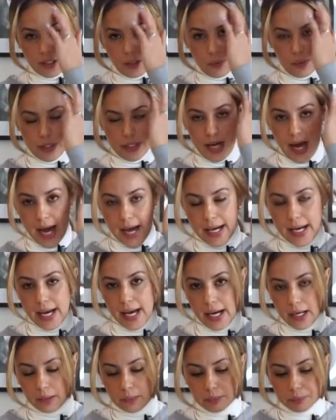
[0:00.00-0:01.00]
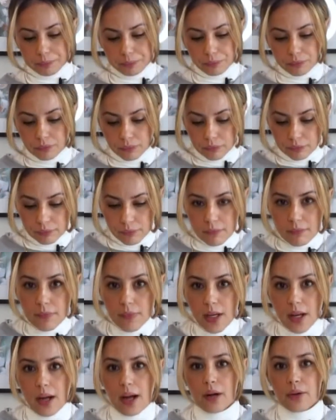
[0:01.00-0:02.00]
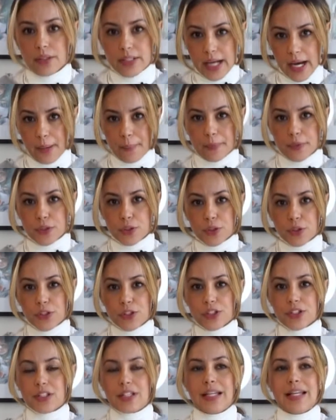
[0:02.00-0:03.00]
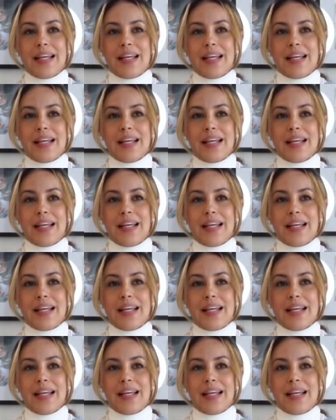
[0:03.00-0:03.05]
they were taking our temperatures.